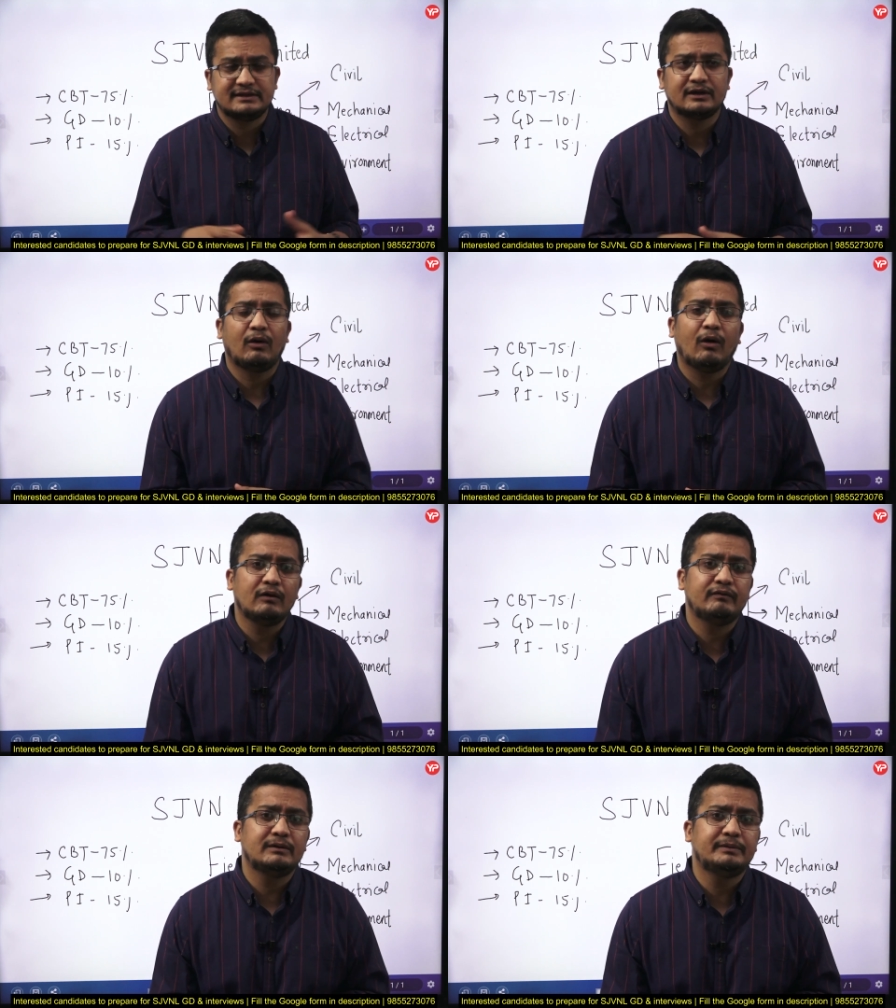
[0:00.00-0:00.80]
That
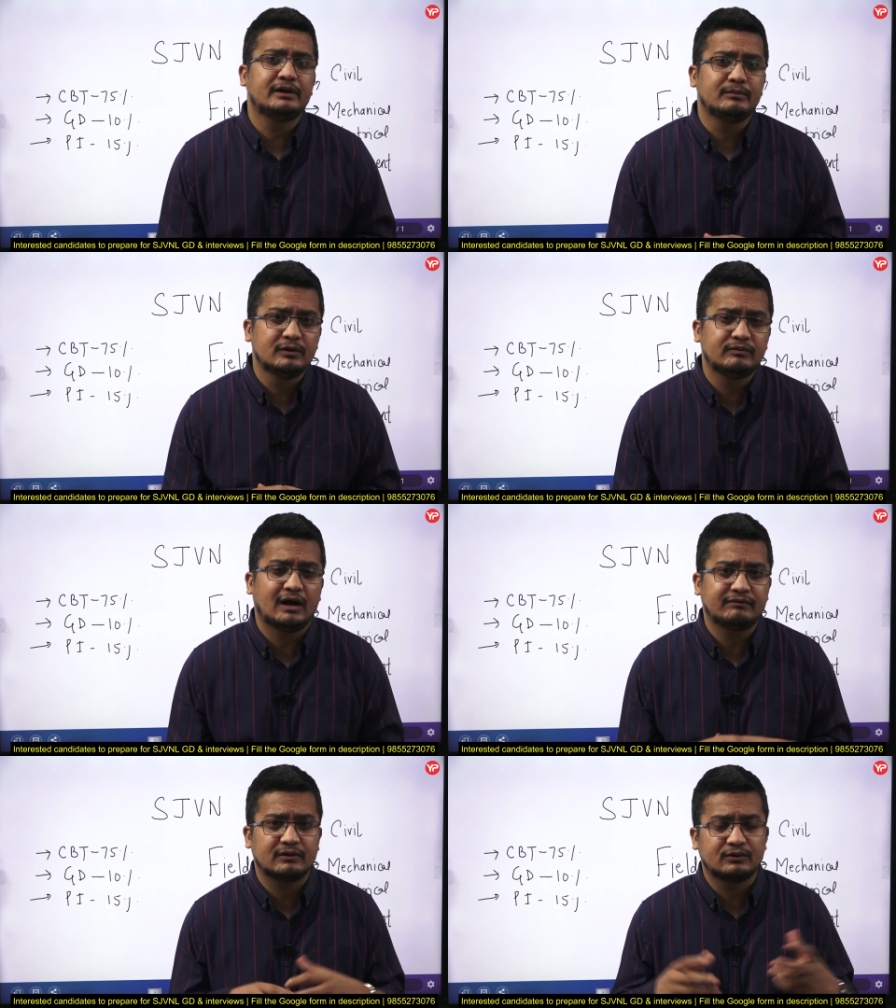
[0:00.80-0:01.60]
all will be removed
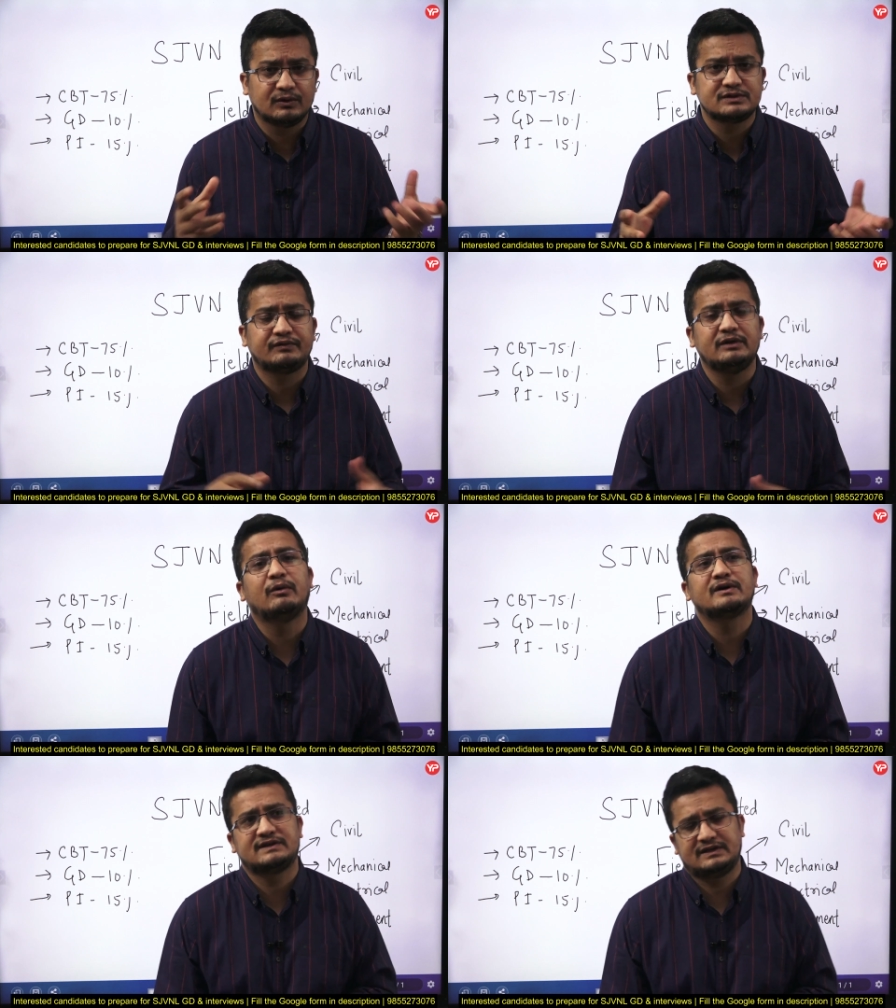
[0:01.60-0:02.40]
after those free
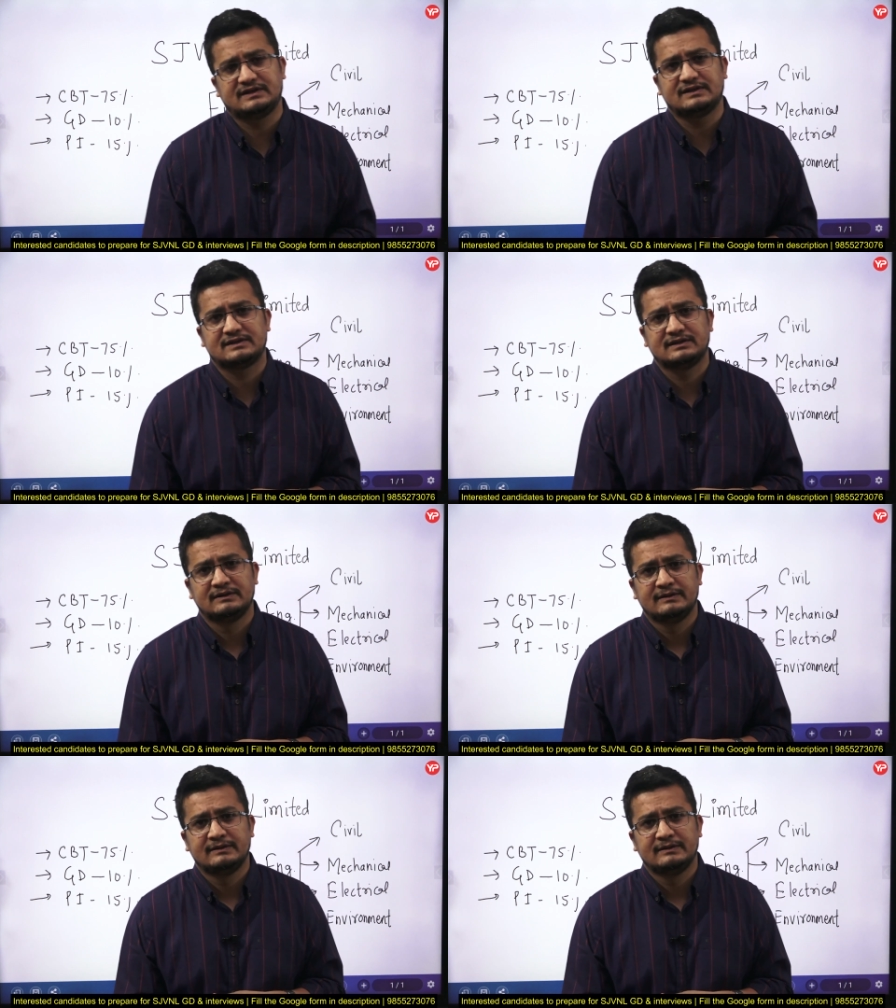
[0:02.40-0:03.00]
mock sessions.